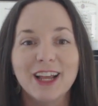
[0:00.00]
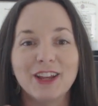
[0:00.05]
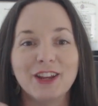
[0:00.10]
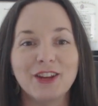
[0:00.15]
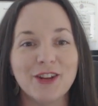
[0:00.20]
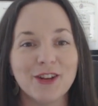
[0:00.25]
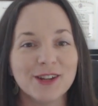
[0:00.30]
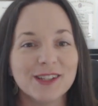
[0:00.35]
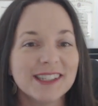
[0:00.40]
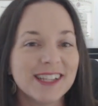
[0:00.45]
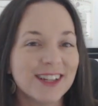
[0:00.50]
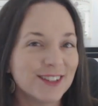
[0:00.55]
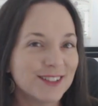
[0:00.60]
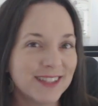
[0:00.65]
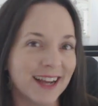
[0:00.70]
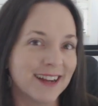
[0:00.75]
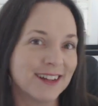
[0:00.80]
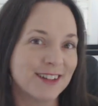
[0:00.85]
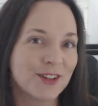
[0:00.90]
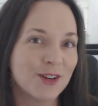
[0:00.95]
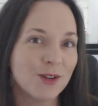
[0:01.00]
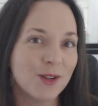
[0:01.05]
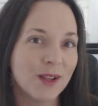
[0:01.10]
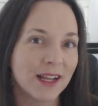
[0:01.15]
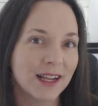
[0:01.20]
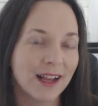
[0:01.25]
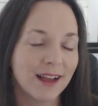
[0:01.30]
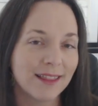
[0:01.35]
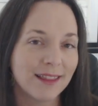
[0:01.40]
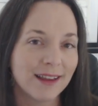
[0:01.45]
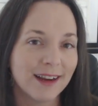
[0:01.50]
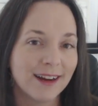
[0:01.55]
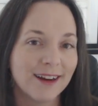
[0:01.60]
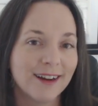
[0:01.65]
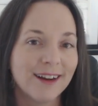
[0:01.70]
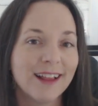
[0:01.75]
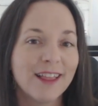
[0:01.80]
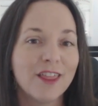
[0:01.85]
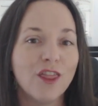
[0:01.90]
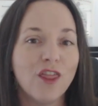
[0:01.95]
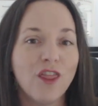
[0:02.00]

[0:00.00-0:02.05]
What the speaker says: You notice how technical I got there?